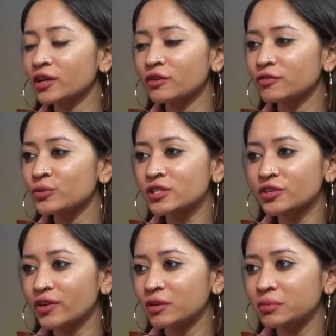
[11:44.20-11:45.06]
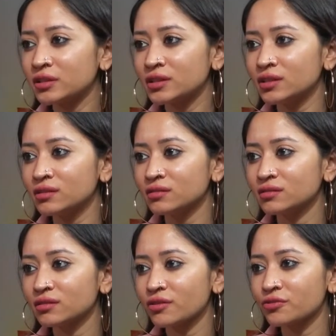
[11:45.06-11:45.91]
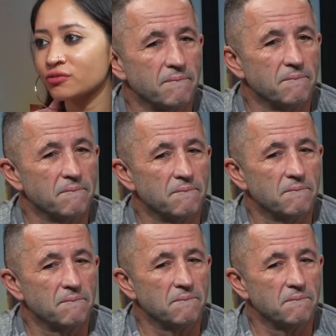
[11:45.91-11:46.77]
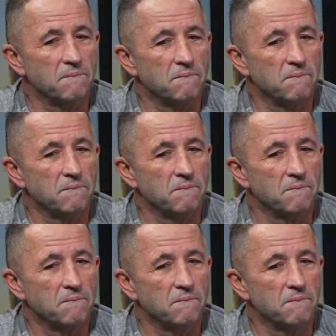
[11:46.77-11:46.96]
of losing credibility through this accident?